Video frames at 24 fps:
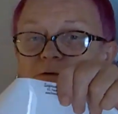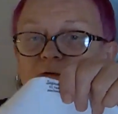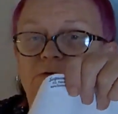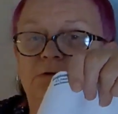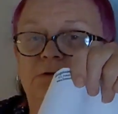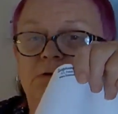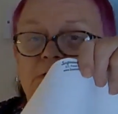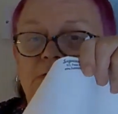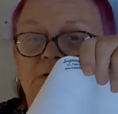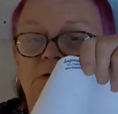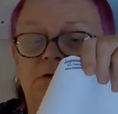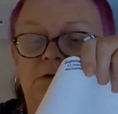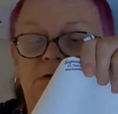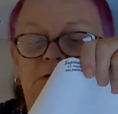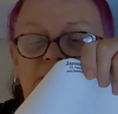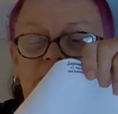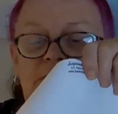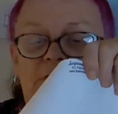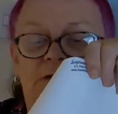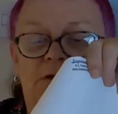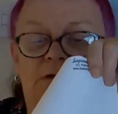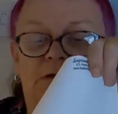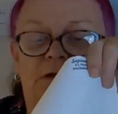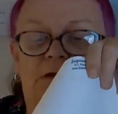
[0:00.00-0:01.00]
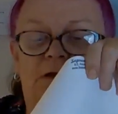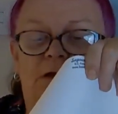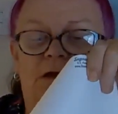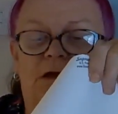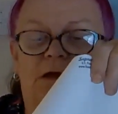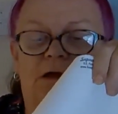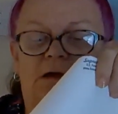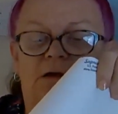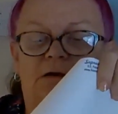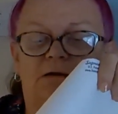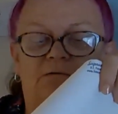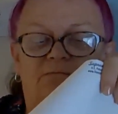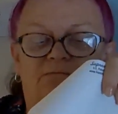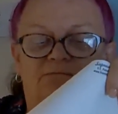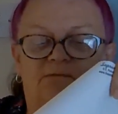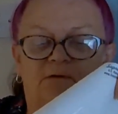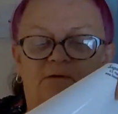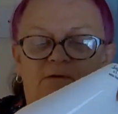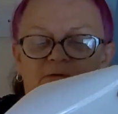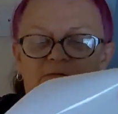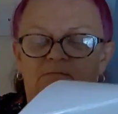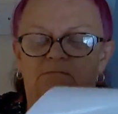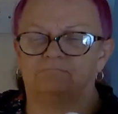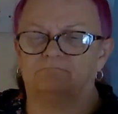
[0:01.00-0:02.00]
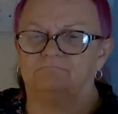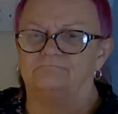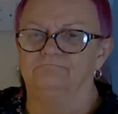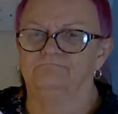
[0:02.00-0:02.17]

on, and it felt,